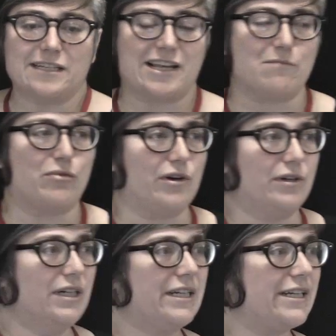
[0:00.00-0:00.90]

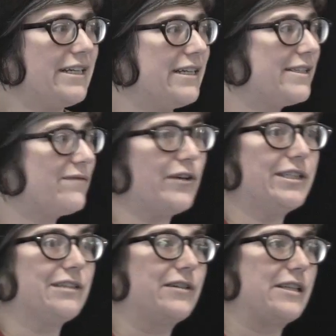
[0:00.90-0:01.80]
example is very
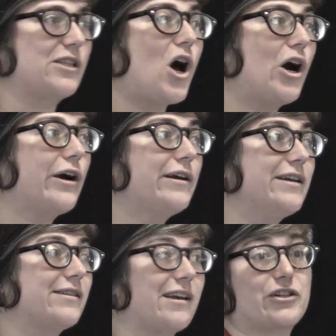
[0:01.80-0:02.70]
different. It's R
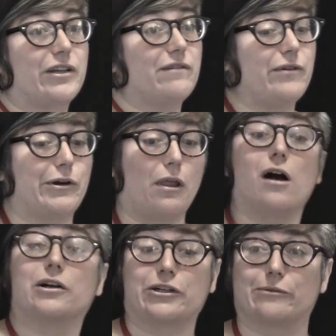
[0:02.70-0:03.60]
is actually a very
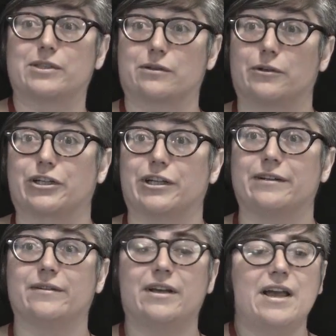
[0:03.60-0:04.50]
long-term solution.